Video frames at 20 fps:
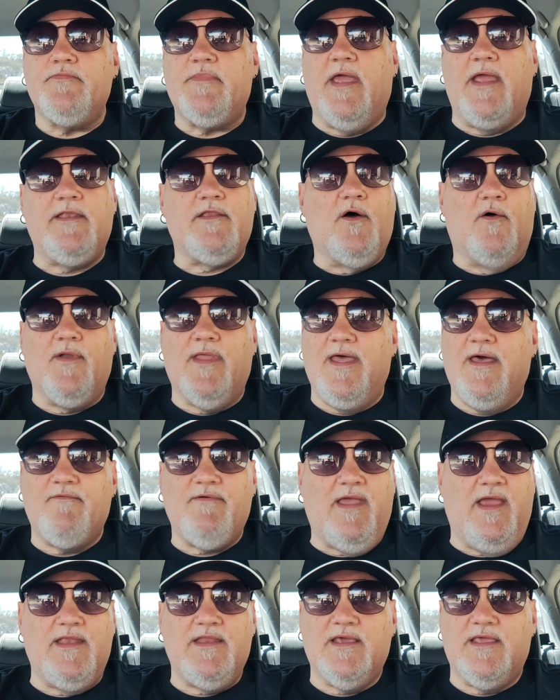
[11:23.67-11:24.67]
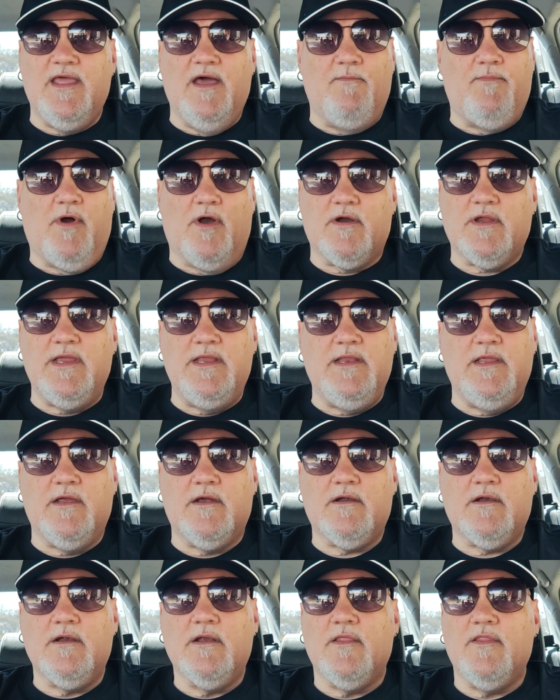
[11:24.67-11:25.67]
They don't have handicap parking
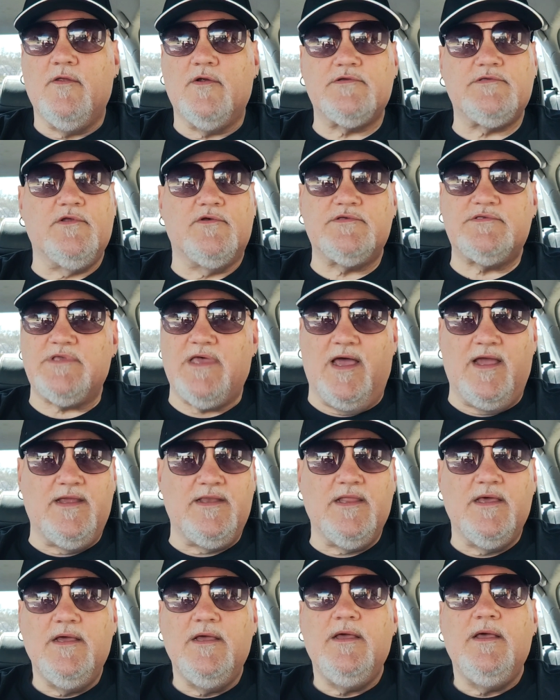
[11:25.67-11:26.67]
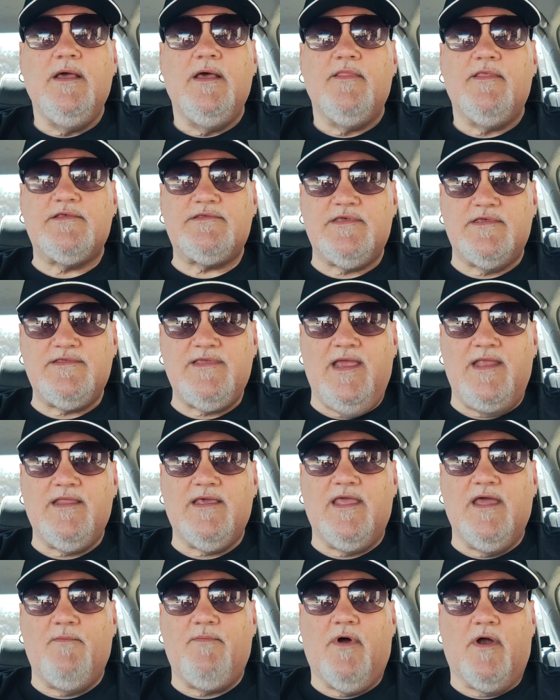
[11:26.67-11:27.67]
here. There's no sign that says
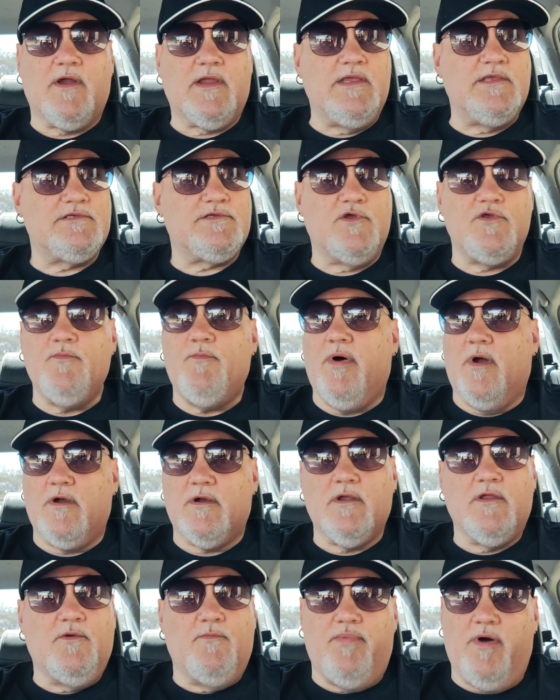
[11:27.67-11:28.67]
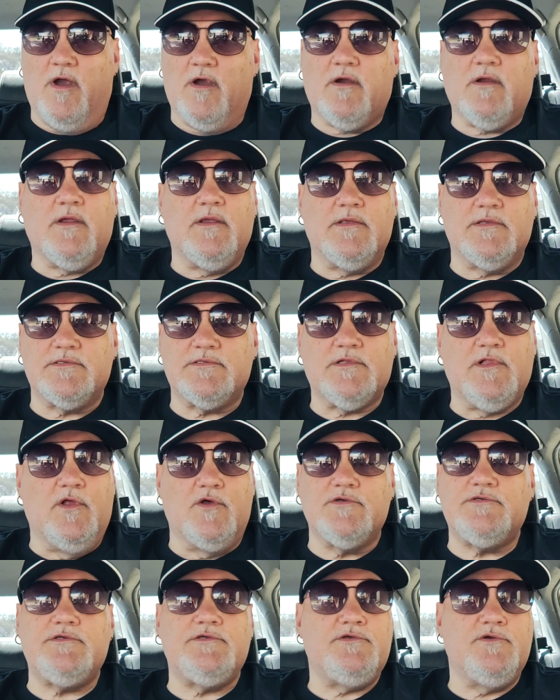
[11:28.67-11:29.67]
handicap parking, so you park as
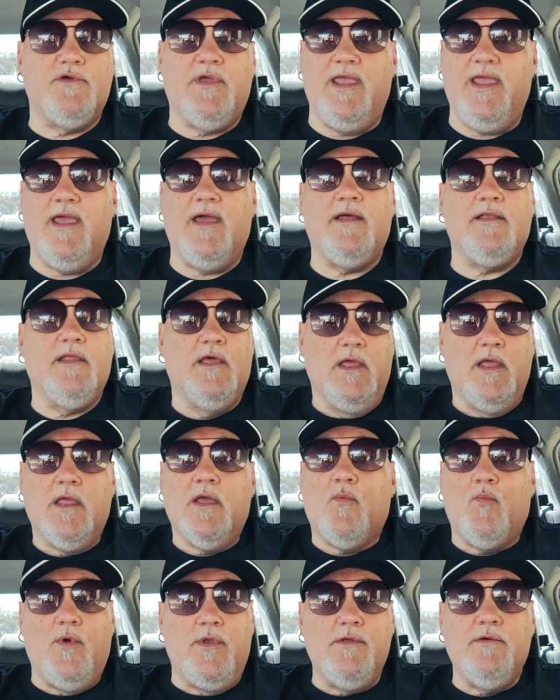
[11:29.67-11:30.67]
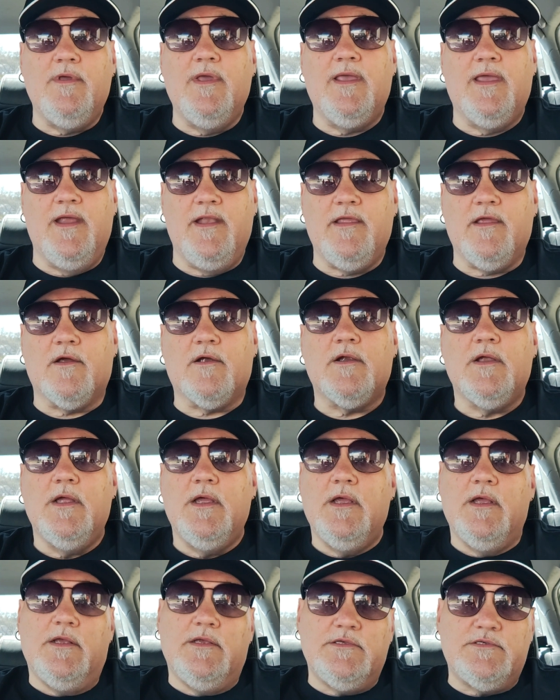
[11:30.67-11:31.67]
close as you can when you can get here.
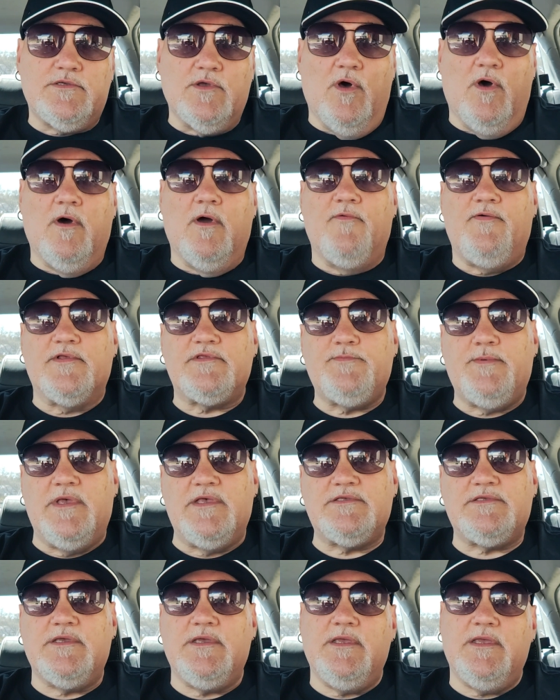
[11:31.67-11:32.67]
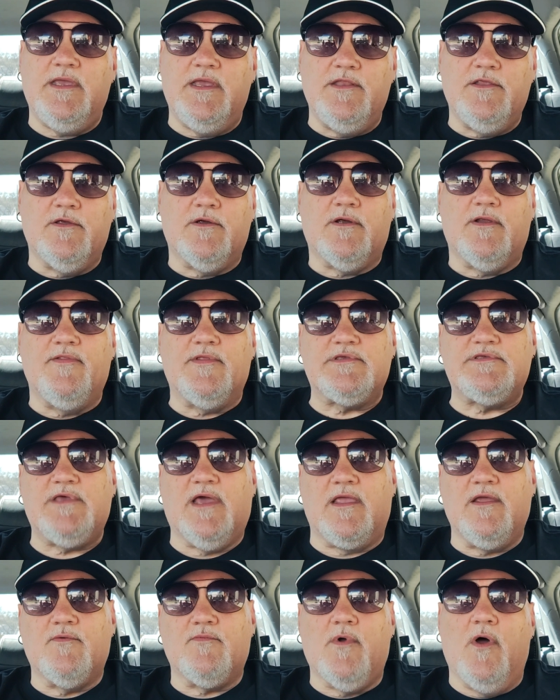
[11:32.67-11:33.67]
So if it's busy and you're in the
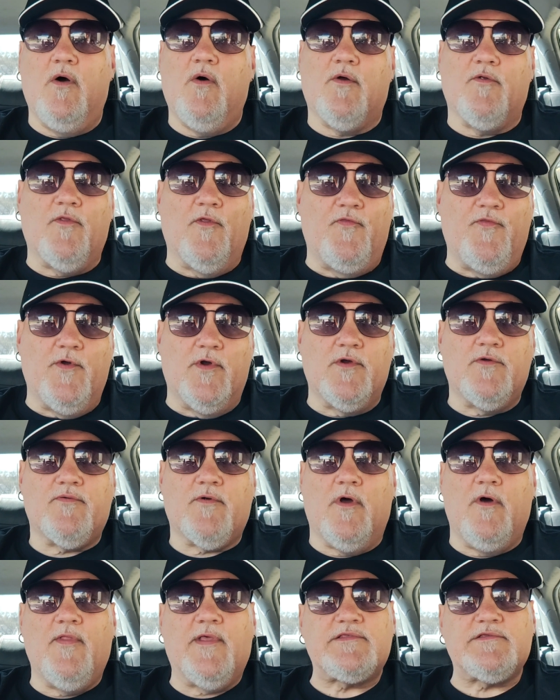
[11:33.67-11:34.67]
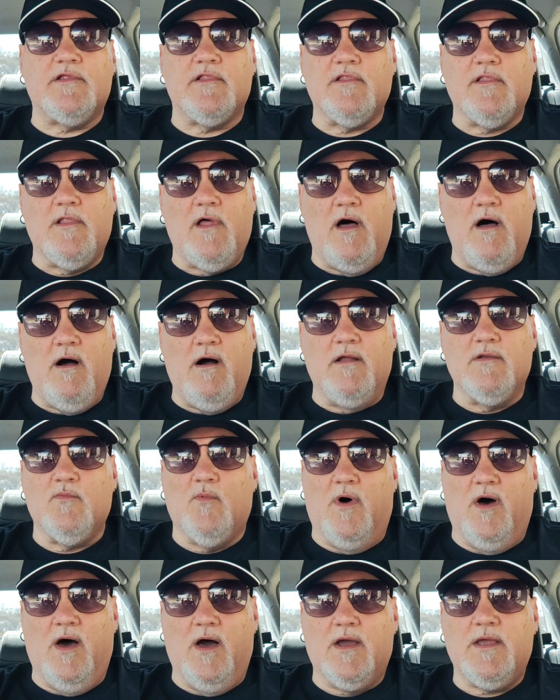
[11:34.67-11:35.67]
second row or the third row, that's a long
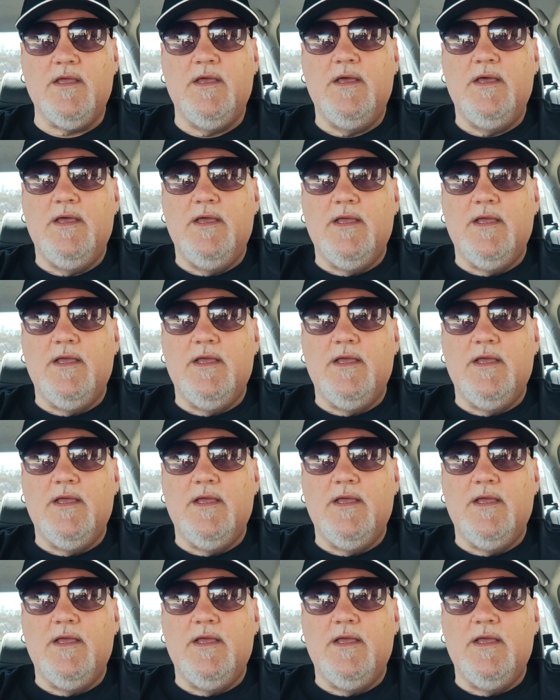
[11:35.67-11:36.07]
walk